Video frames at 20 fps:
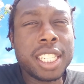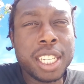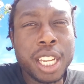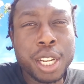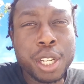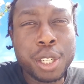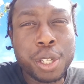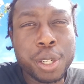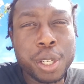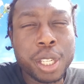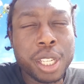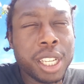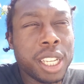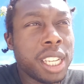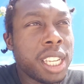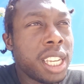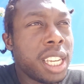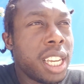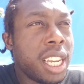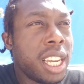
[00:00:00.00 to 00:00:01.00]

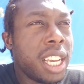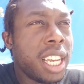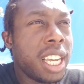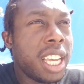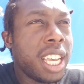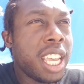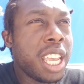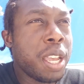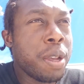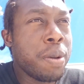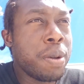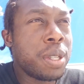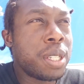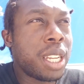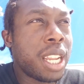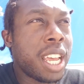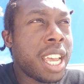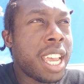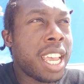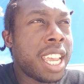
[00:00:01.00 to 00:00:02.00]
essentially it
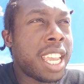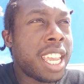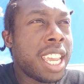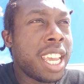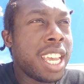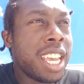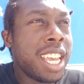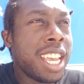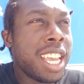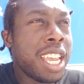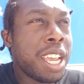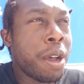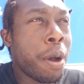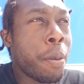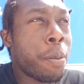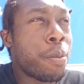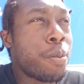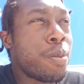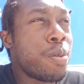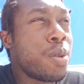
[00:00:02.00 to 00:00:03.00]
was like
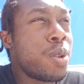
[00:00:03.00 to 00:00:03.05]
a